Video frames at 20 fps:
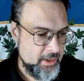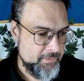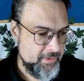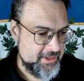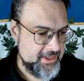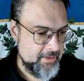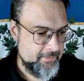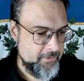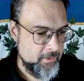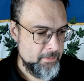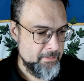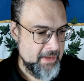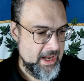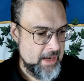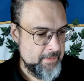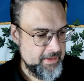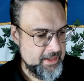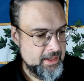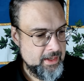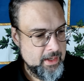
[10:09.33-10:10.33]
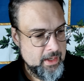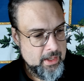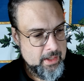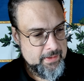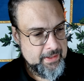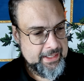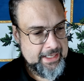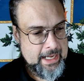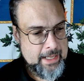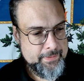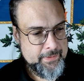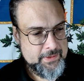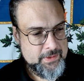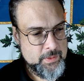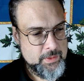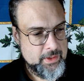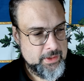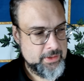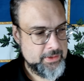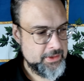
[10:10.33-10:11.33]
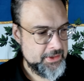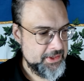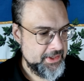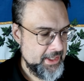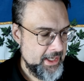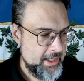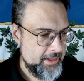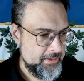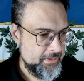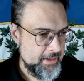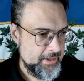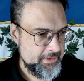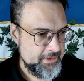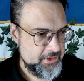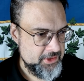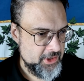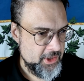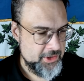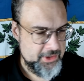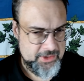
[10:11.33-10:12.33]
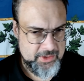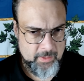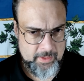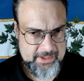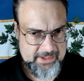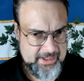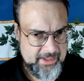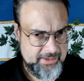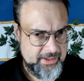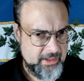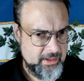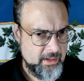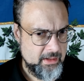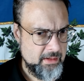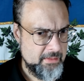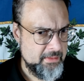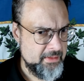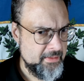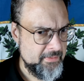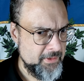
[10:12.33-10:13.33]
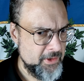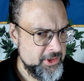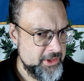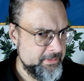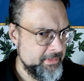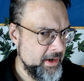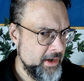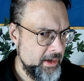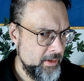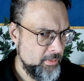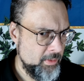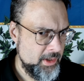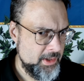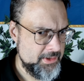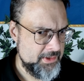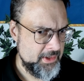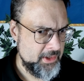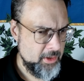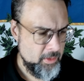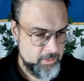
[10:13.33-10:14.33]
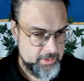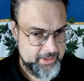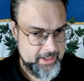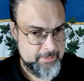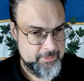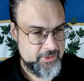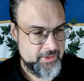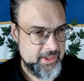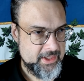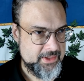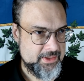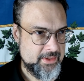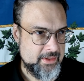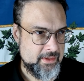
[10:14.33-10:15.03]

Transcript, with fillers: except for maybe the Catholics who don't understand that the Church has always said that the Virgin Mary was the co-redemptrix